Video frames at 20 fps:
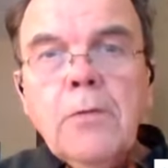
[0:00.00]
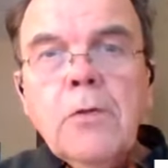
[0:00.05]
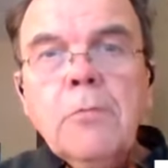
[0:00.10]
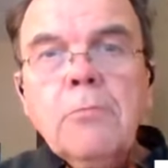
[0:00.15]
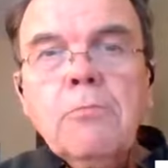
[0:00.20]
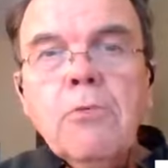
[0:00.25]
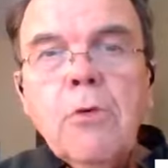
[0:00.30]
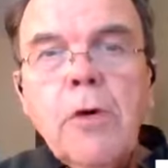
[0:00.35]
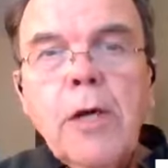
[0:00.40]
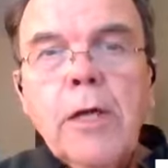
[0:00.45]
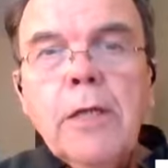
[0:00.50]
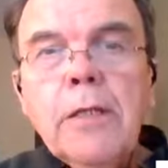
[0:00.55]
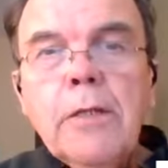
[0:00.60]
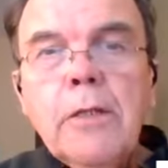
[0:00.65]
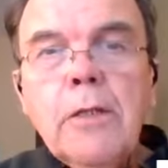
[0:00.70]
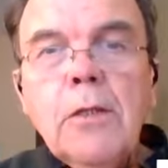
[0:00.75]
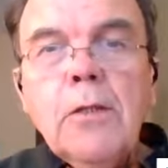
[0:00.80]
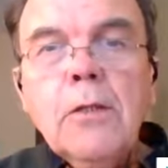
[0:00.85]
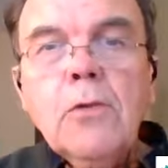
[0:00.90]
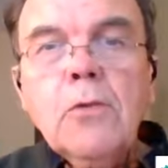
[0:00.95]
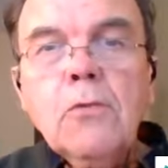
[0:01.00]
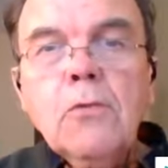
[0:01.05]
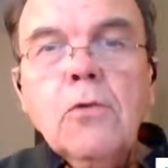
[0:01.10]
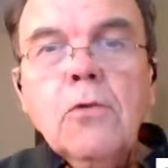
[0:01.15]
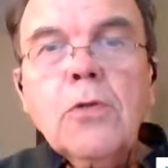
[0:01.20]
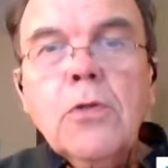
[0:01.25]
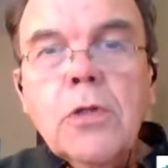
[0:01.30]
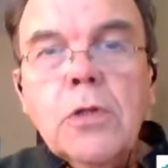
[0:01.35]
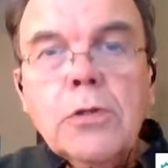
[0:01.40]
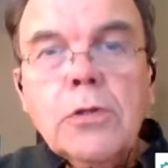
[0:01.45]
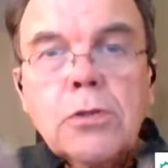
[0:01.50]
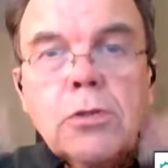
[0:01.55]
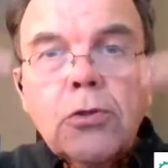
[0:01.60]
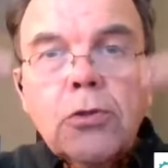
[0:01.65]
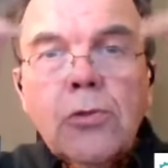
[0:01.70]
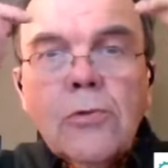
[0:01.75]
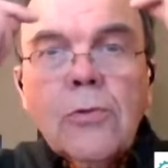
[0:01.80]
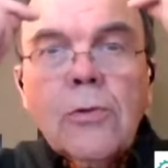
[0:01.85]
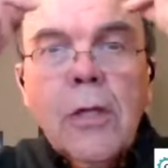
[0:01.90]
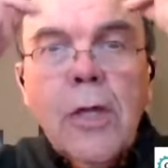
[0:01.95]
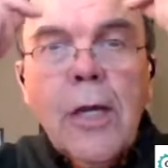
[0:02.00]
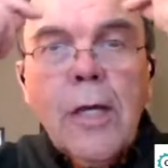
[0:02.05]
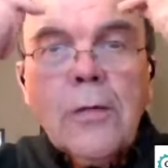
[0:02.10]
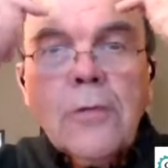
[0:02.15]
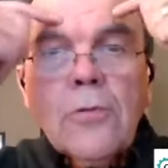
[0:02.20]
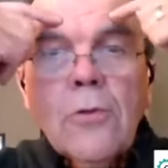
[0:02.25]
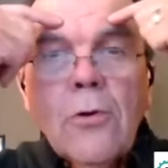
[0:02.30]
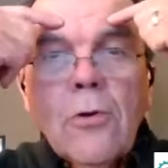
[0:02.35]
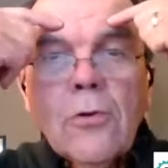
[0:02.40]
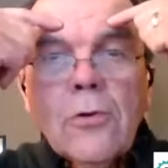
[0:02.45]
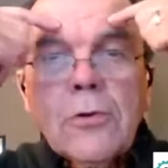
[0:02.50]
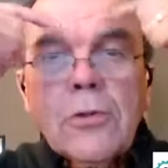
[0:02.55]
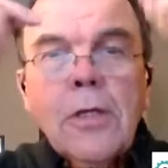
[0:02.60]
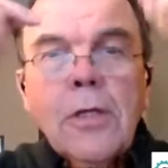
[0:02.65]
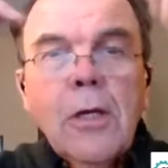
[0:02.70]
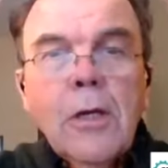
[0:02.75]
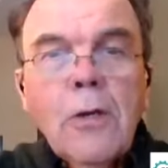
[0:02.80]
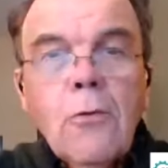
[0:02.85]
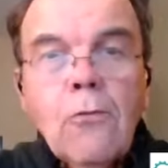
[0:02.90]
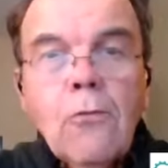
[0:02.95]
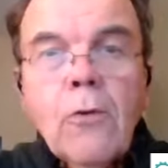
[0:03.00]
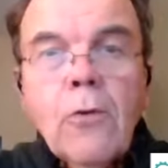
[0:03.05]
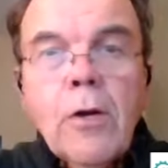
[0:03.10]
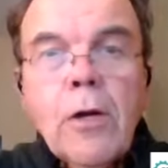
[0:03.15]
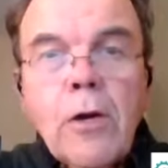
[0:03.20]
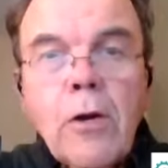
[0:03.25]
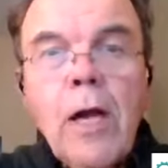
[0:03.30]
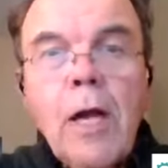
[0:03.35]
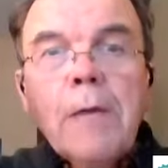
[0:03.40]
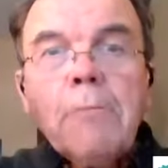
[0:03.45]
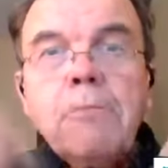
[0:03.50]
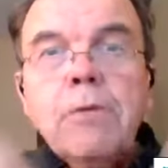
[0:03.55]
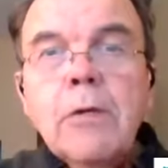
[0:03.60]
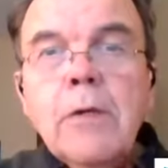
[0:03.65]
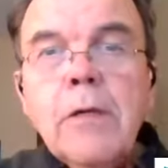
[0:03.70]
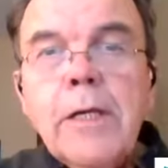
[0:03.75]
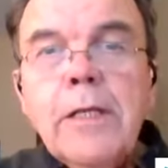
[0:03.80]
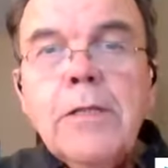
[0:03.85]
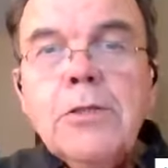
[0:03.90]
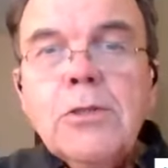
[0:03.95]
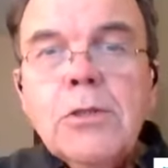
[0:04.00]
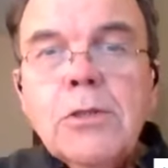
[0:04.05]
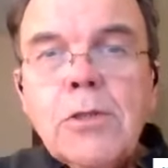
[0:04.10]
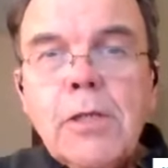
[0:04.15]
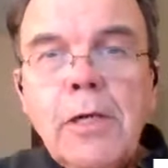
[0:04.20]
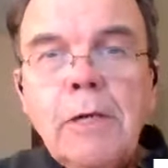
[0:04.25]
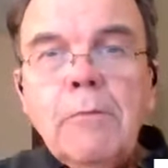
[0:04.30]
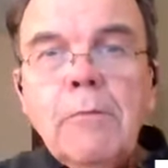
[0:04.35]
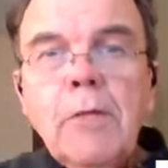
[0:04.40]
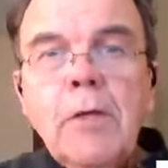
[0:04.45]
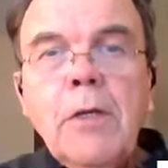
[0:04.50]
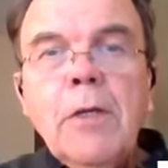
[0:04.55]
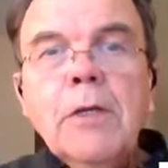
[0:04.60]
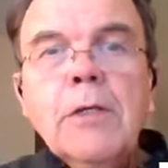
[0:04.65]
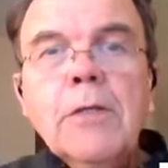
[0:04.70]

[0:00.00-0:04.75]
the brain with these two electrodes, where I place them